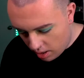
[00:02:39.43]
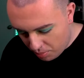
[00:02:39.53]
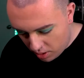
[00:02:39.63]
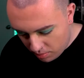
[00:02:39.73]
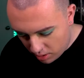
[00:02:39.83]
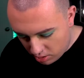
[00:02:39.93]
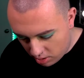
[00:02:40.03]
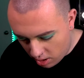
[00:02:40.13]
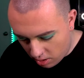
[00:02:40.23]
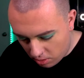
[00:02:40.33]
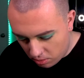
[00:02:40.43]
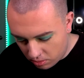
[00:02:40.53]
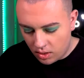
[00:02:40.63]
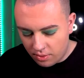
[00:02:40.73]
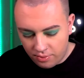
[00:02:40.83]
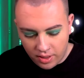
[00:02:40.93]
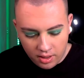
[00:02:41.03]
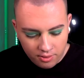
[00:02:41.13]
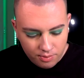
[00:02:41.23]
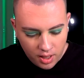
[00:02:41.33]
pretty much know the fit
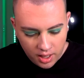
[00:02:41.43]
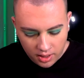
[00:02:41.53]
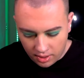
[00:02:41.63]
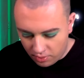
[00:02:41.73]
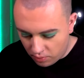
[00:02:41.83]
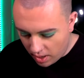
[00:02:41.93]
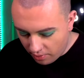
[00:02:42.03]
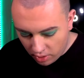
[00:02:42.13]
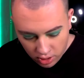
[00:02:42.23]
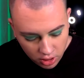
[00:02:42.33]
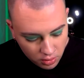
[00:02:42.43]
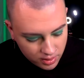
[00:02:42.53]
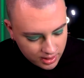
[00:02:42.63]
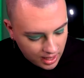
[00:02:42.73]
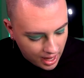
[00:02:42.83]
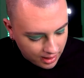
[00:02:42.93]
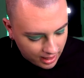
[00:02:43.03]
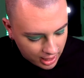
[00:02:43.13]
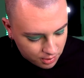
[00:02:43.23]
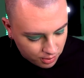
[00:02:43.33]
of mine. If you've never used an
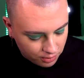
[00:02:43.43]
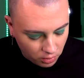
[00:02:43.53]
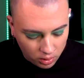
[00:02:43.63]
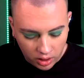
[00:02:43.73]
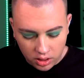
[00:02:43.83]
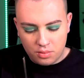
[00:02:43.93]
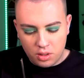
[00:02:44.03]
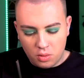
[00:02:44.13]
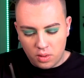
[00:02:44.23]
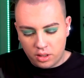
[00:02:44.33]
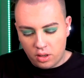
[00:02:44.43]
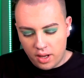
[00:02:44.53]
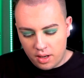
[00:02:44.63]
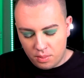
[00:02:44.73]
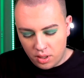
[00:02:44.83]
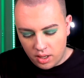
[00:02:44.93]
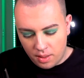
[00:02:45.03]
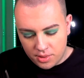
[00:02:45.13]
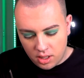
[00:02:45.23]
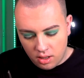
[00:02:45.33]
eyelash before, you want to go ahead and put it
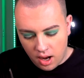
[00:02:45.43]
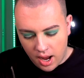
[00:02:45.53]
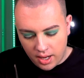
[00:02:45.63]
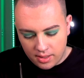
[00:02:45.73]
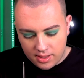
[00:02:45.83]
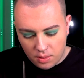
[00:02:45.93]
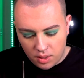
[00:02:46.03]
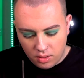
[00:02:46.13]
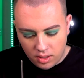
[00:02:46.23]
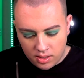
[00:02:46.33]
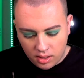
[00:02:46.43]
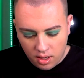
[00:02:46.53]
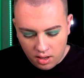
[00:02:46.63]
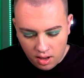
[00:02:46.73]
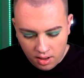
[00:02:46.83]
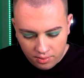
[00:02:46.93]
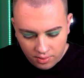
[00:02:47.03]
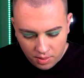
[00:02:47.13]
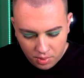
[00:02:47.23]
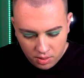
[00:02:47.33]
up to your eye and see what you need to cut off.
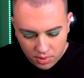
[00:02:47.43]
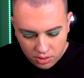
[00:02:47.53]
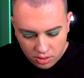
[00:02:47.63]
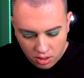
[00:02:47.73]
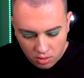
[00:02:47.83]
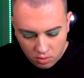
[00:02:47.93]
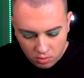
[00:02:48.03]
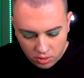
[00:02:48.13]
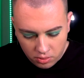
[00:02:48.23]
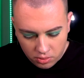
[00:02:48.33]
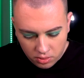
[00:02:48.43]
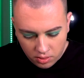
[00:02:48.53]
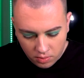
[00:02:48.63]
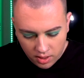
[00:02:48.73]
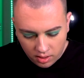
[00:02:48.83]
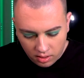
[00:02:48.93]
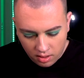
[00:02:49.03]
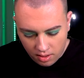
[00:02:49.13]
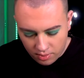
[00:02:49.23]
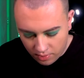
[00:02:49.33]
I pretty much know usually what I cut off of